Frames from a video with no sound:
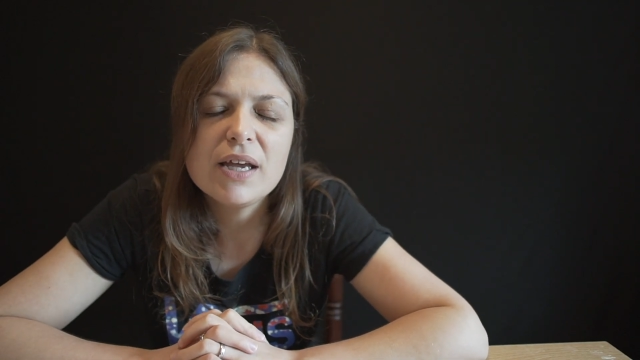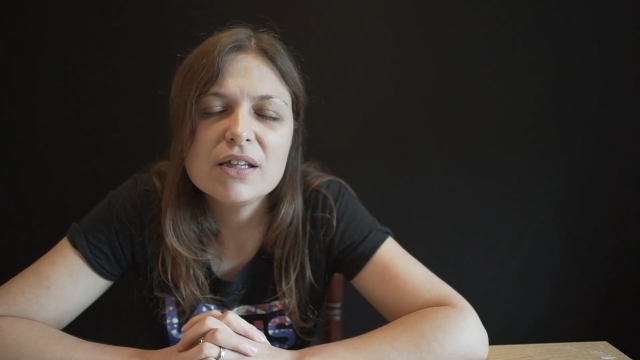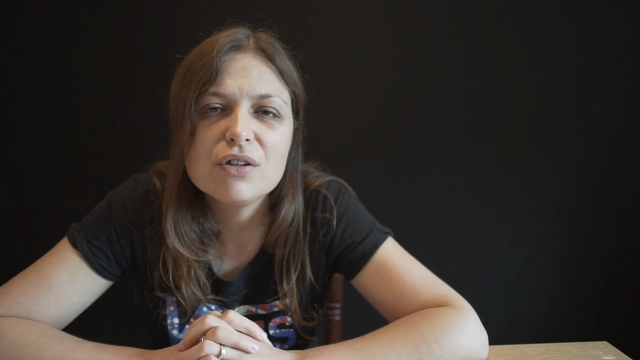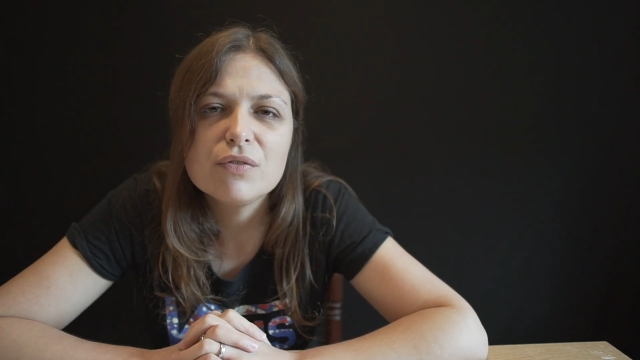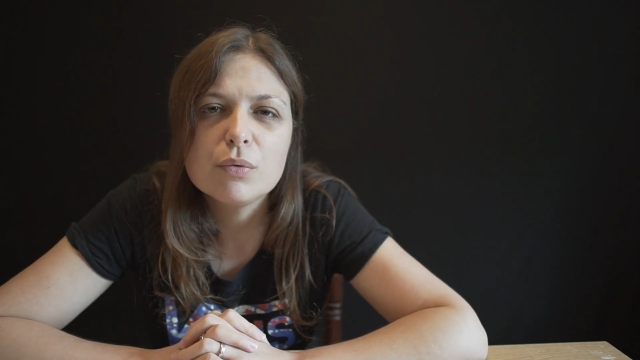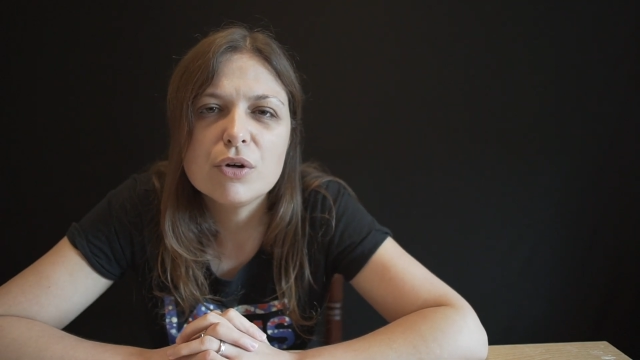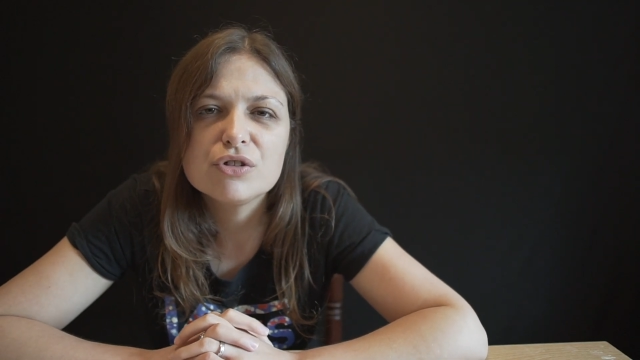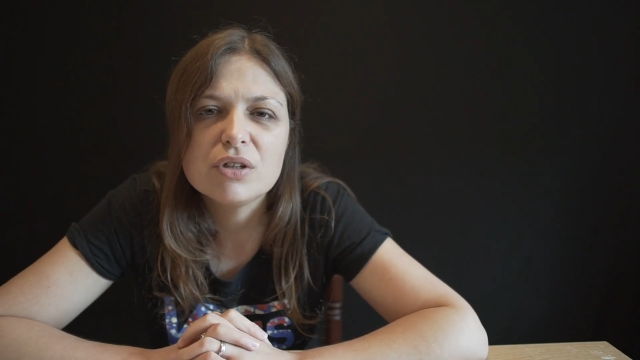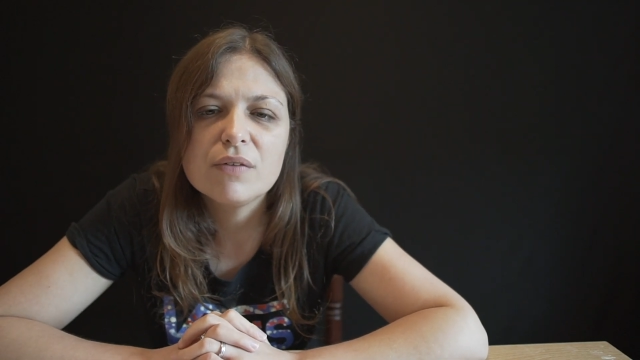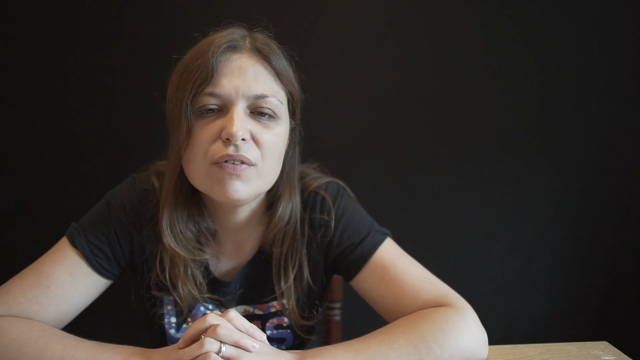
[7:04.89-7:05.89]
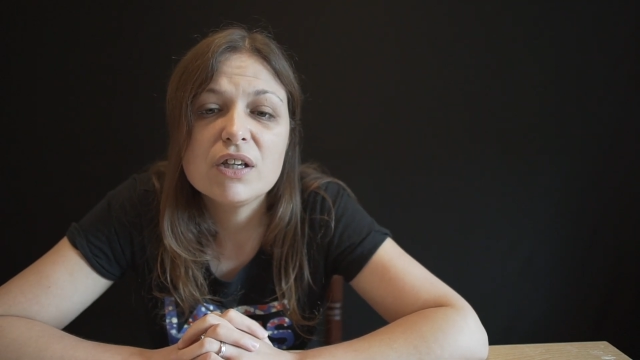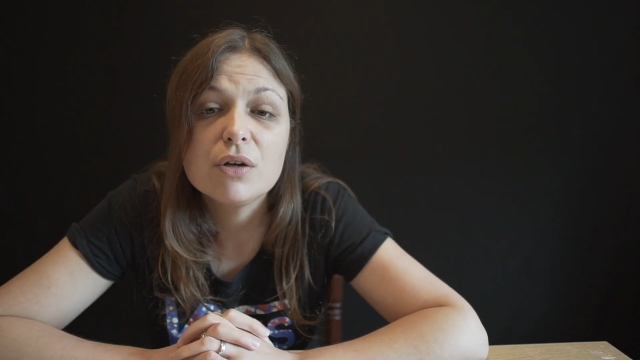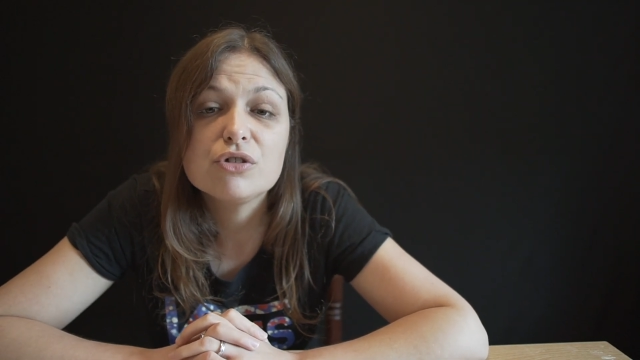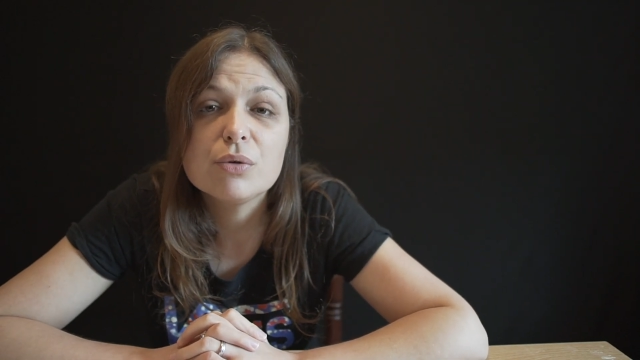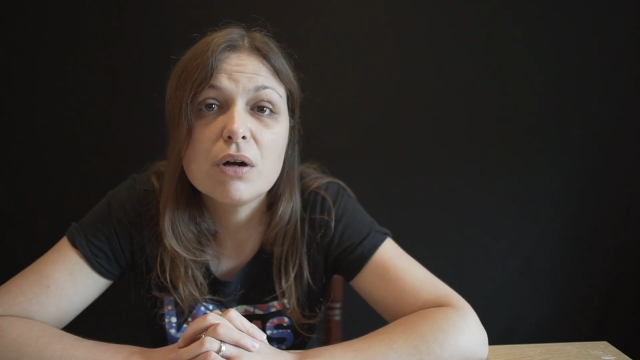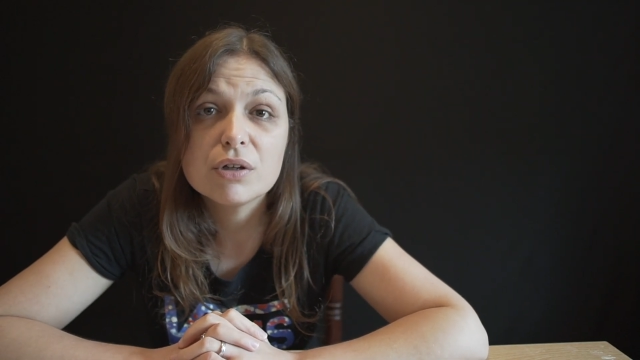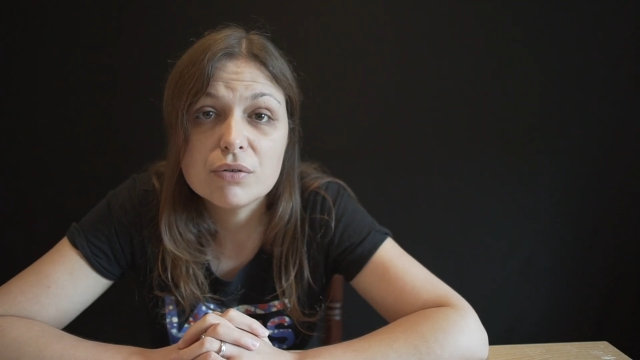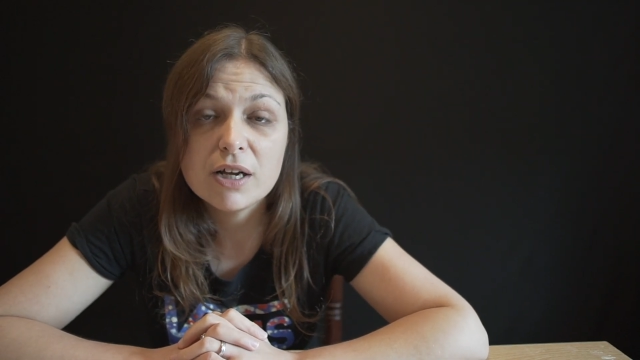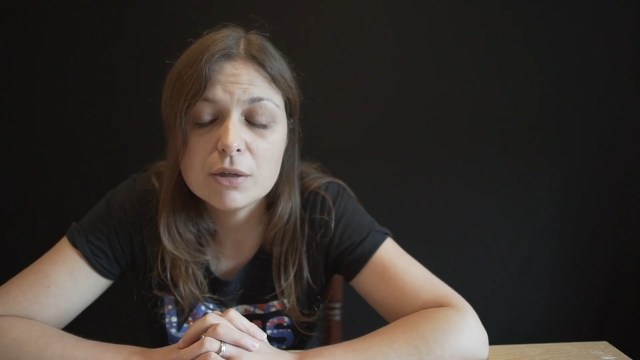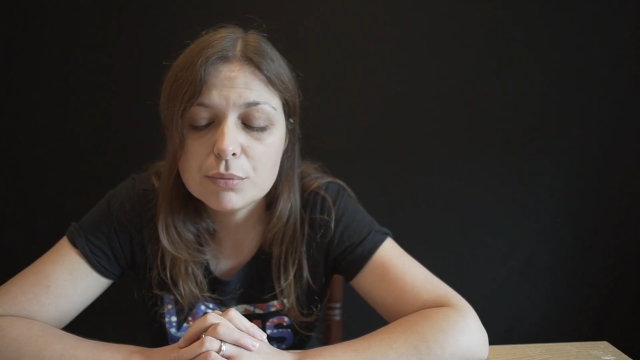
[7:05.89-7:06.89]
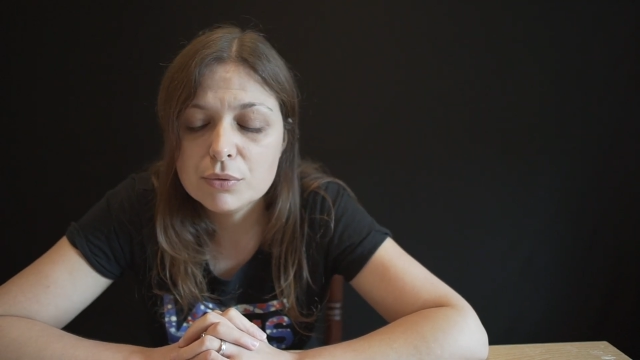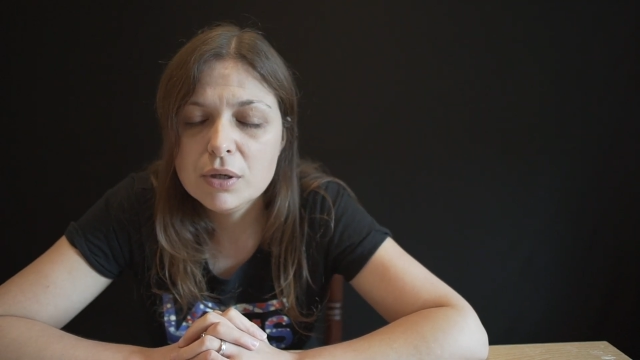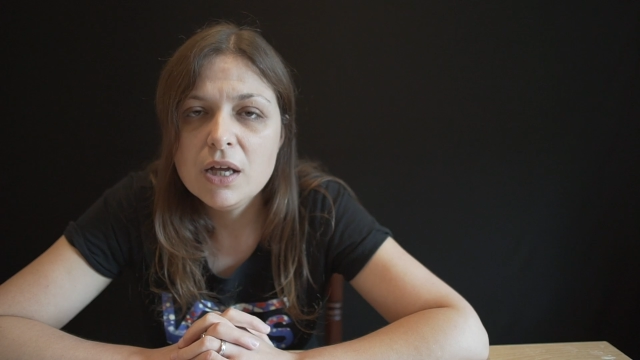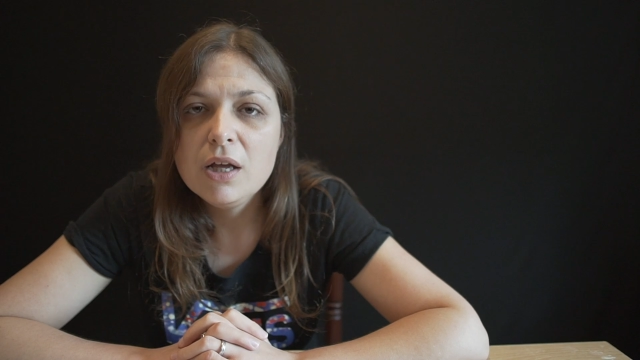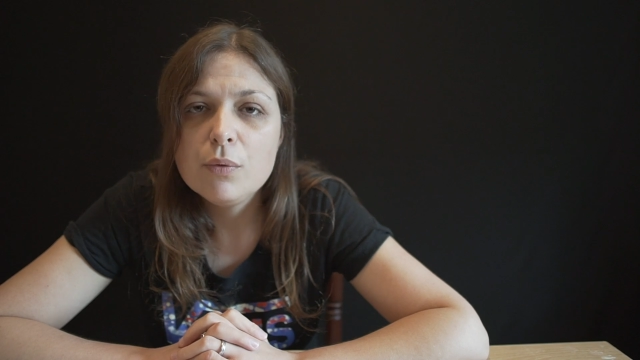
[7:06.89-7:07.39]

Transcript: Thank you for watching our videos. You are incredible.